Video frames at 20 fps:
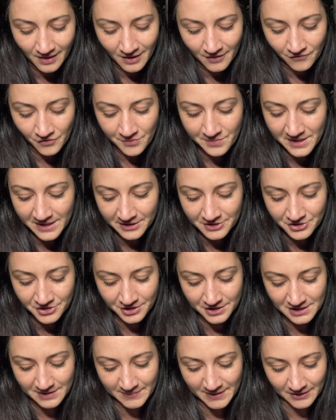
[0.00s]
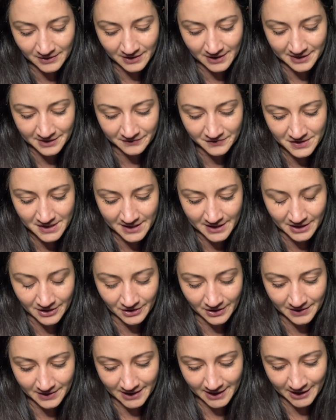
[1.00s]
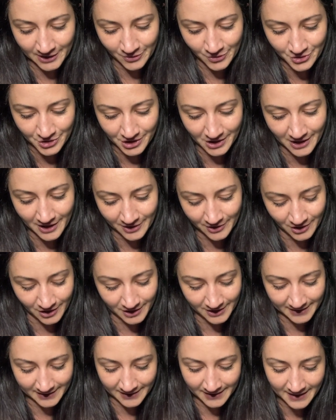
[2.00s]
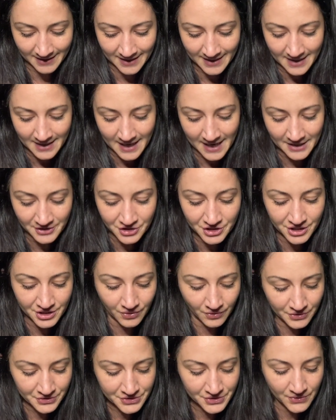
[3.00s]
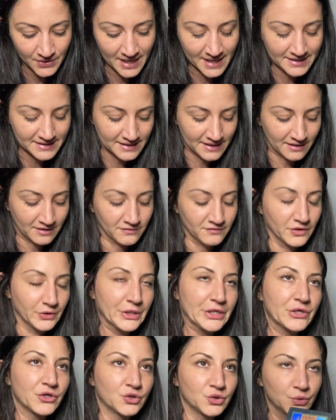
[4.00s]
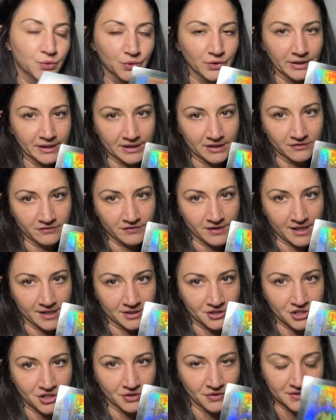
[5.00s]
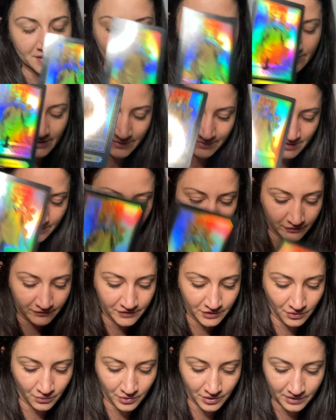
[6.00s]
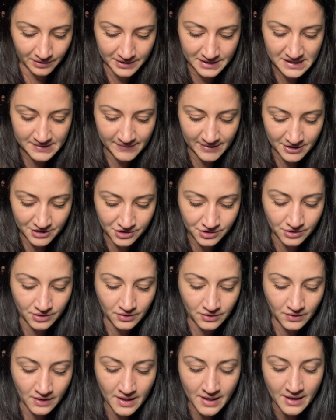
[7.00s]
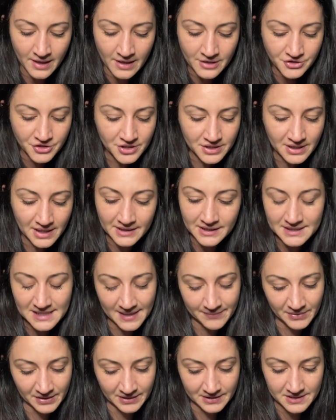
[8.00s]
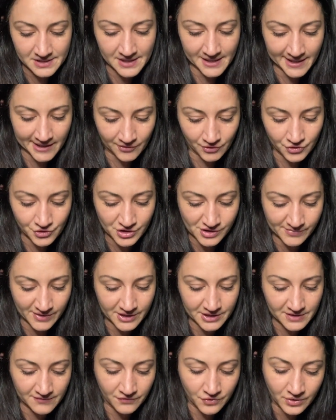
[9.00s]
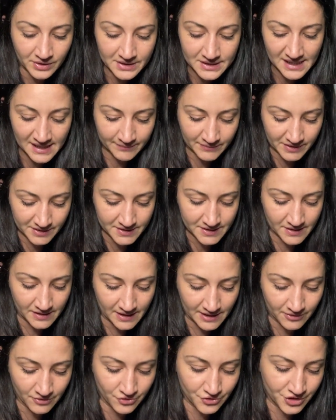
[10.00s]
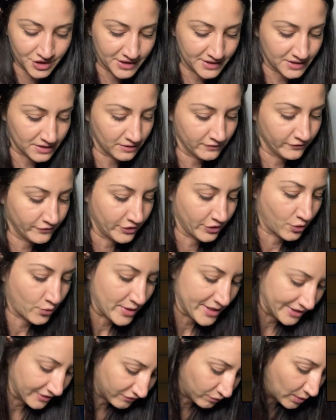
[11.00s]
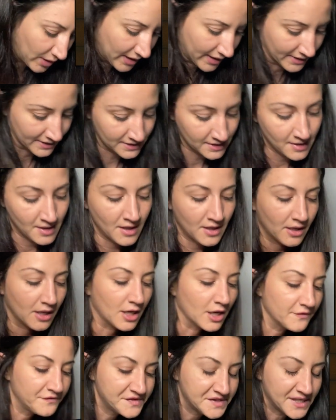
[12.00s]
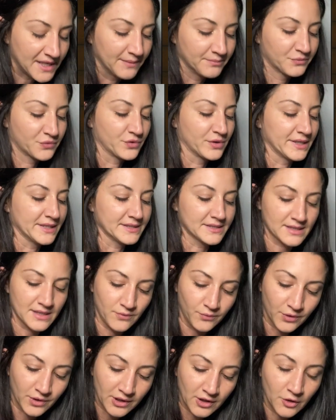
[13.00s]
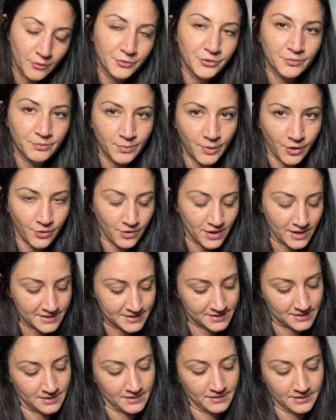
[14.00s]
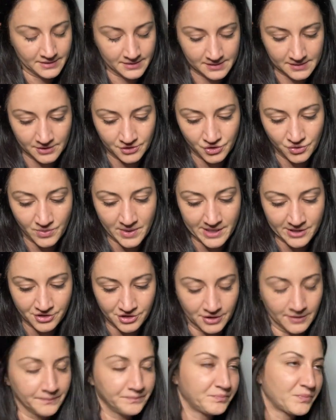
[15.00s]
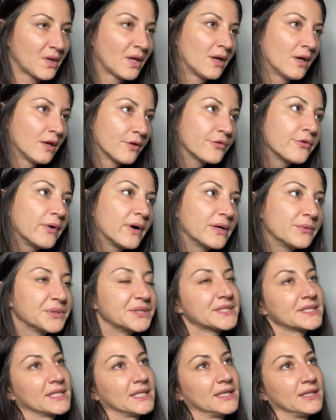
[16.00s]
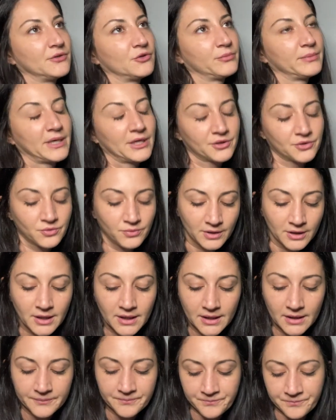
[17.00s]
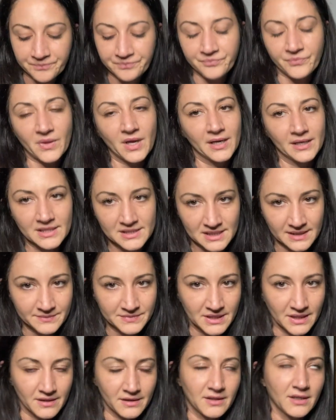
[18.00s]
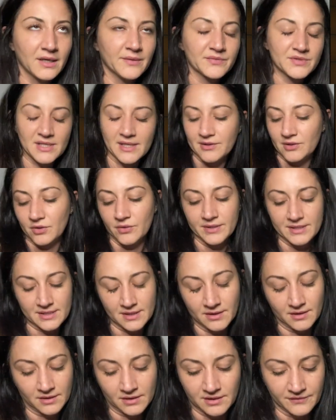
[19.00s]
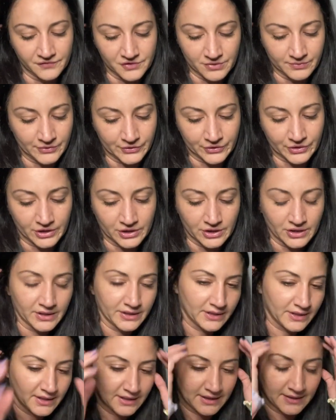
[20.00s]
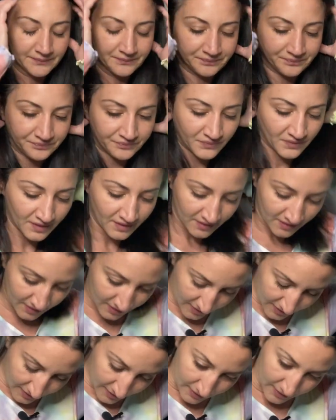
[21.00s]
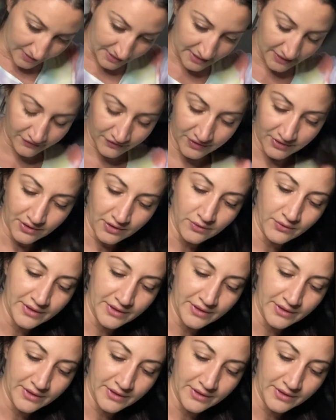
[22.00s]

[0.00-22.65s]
for me, it's just about kind of taking on the energy head on and she also has like a very cooling effect. She knows how to make people feel really special. Just kind of tapping into that energy because if you can tap into the energies of the Queen of Wands, of temperance, it will help you progress in this situation. Though I will say, no matter what, anytime death comes, I know it's an uncomfortable card. Um, I definitely know